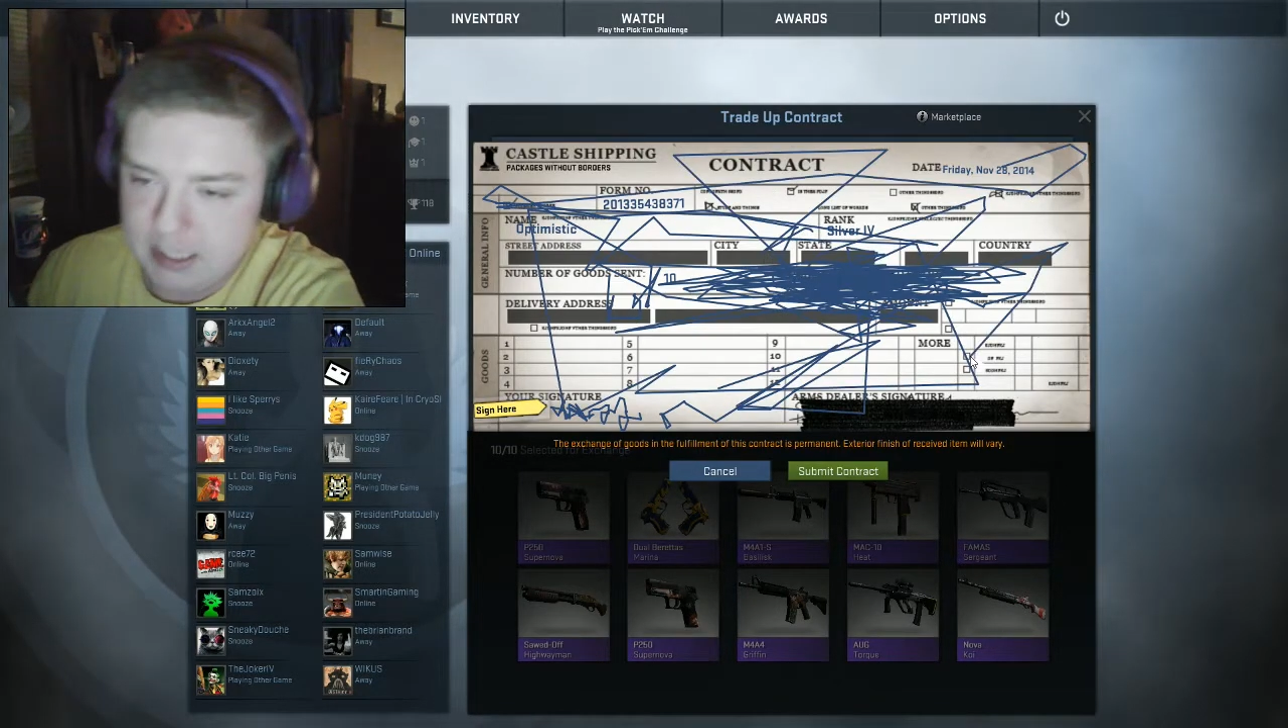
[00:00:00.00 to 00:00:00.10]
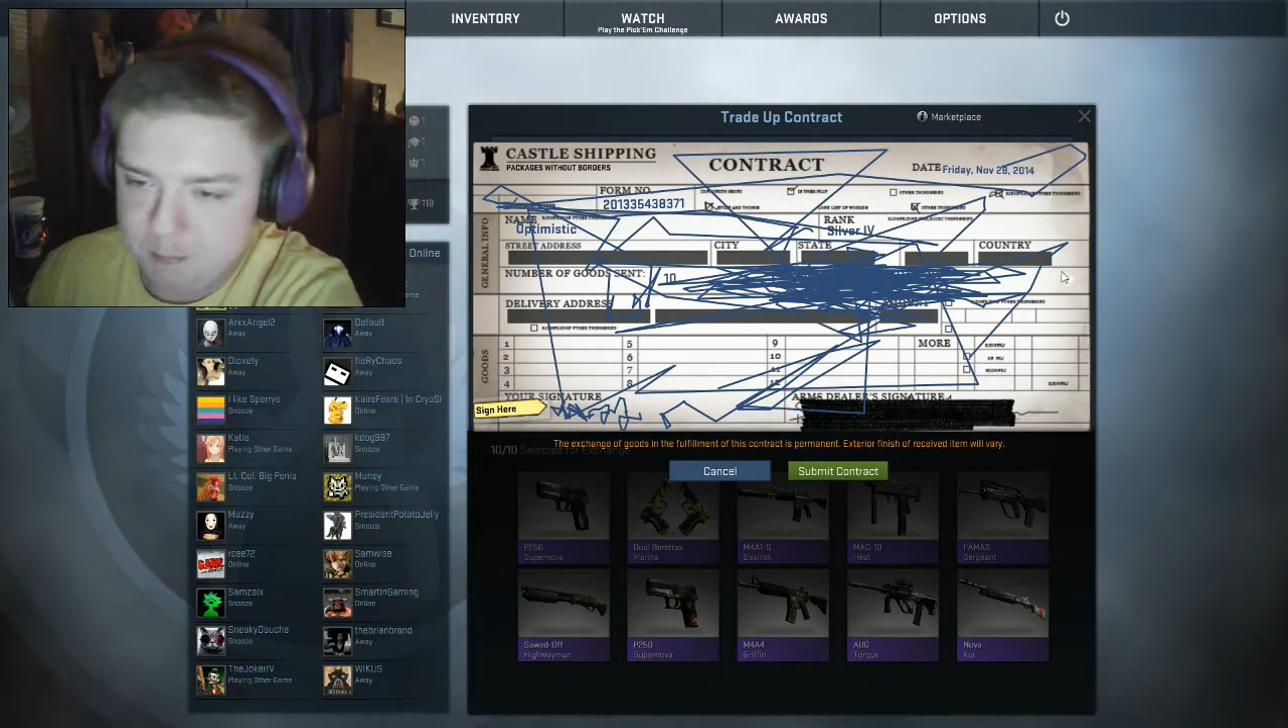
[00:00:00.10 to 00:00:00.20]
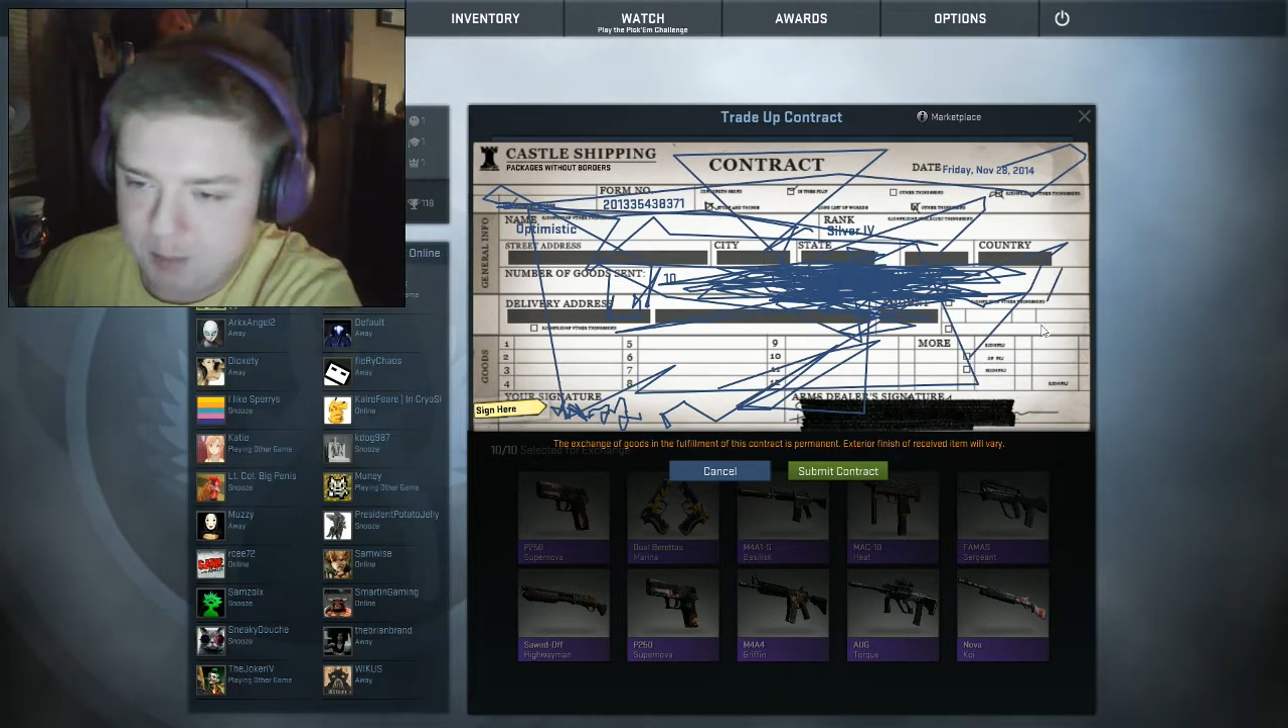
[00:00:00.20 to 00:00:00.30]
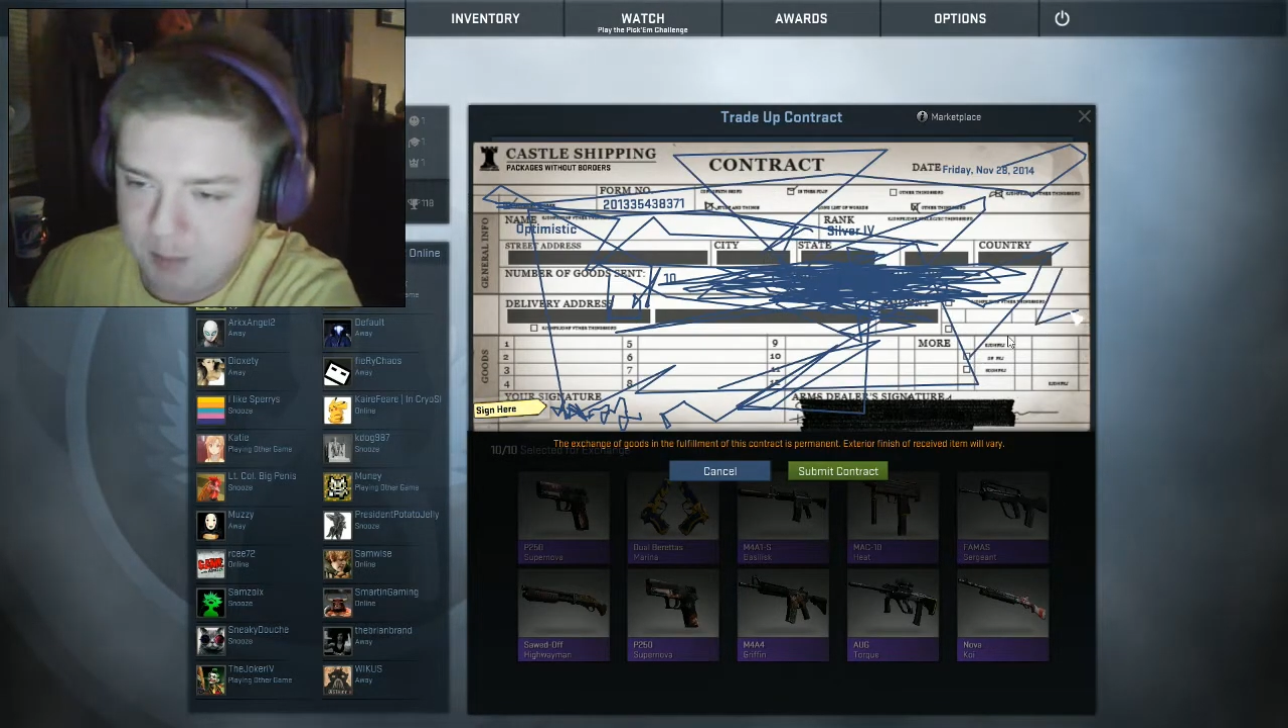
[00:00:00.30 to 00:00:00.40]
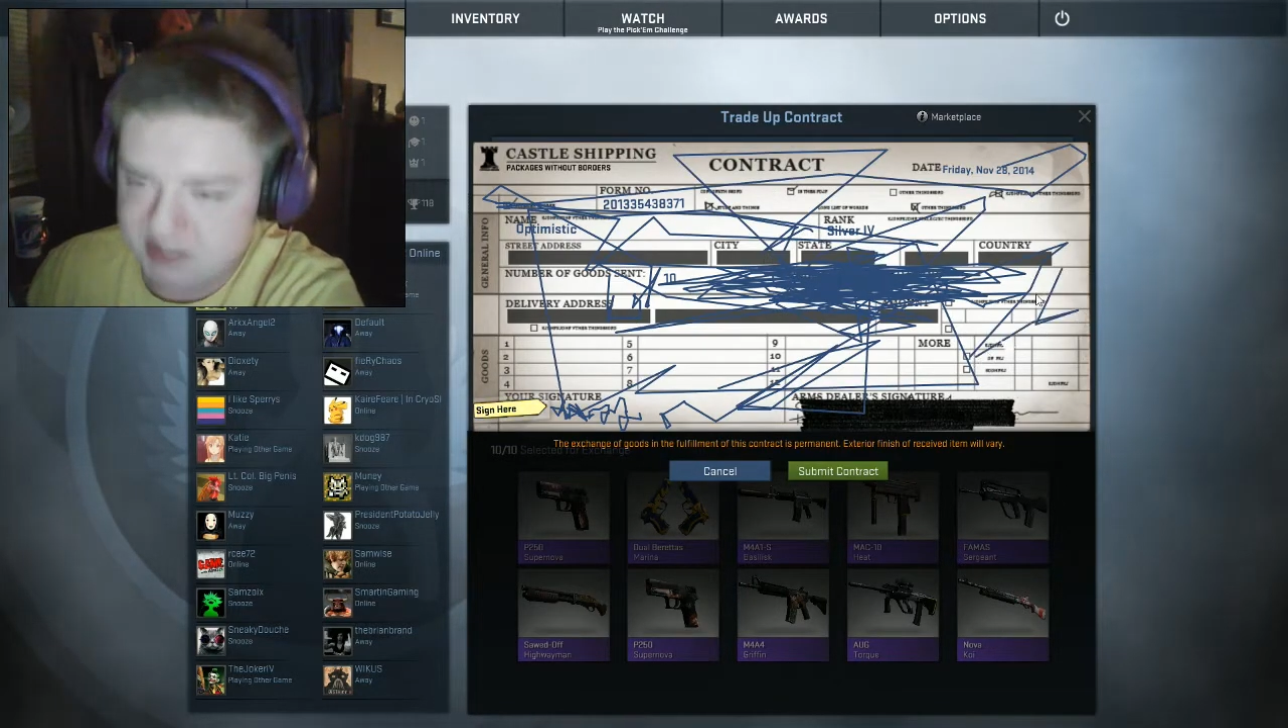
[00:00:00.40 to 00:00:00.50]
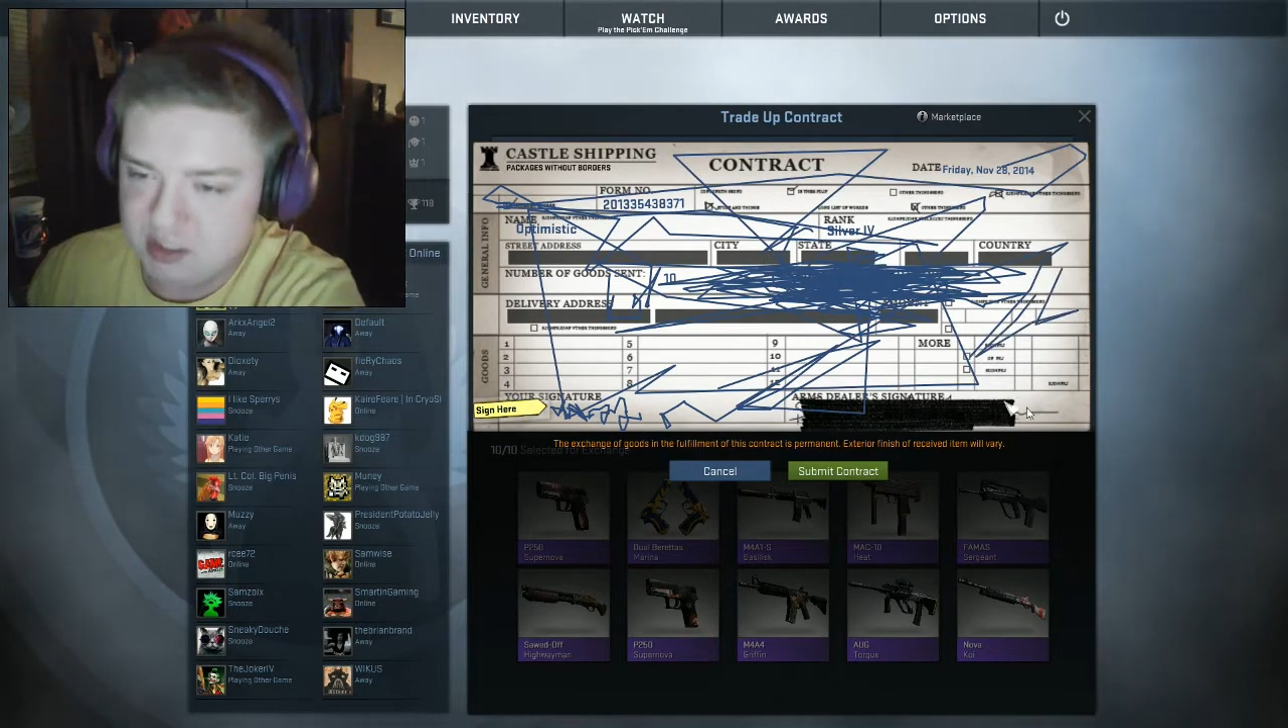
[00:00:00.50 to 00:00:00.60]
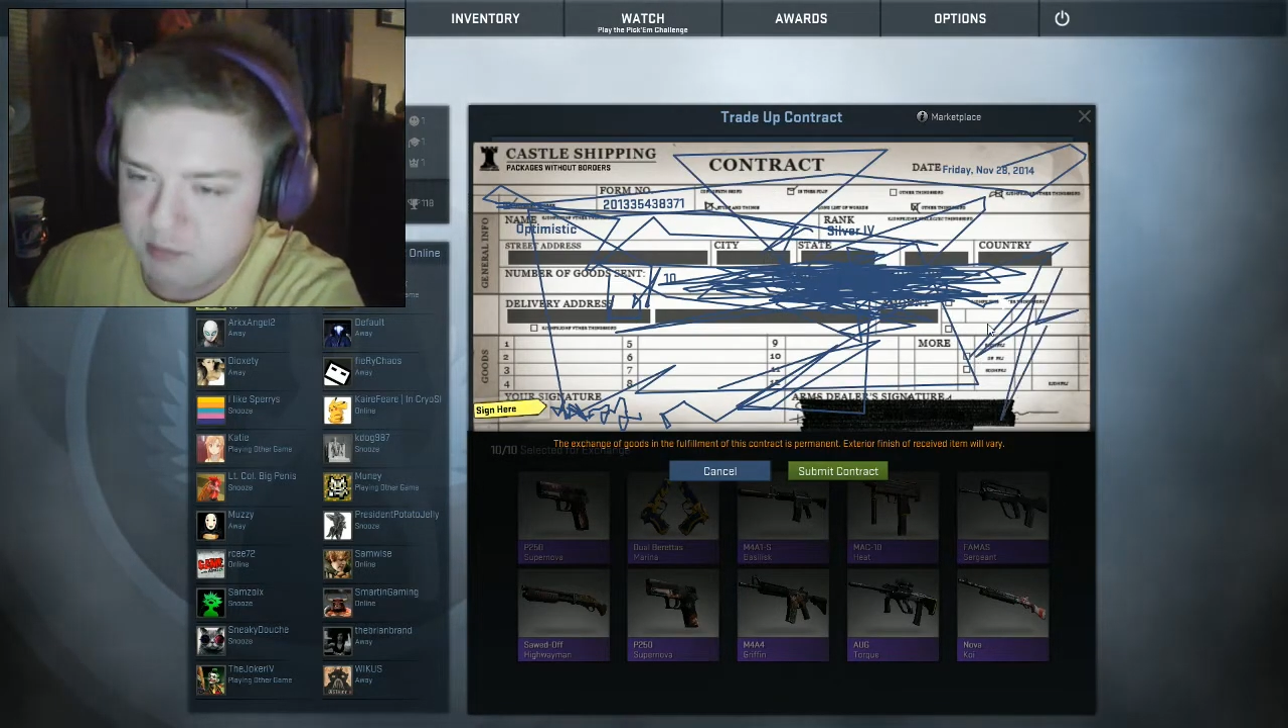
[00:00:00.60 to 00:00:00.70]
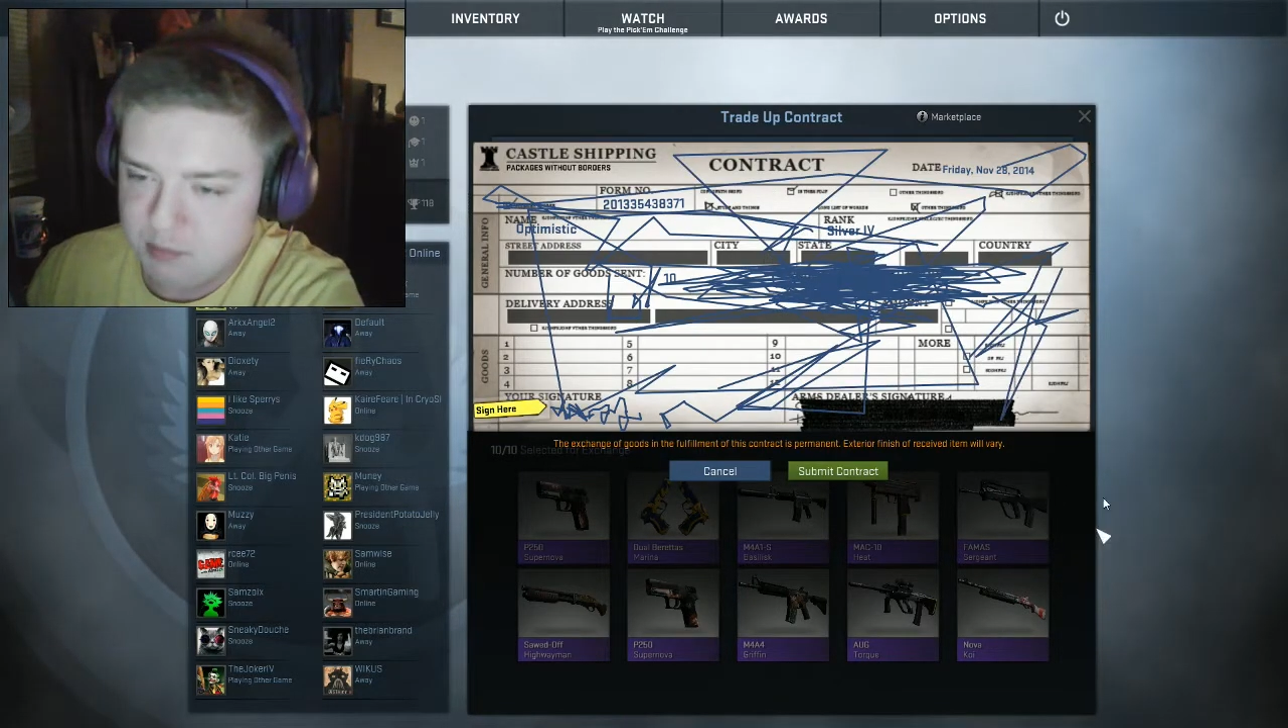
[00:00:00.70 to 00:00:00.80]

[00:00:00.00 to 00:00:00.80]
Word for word: pisses me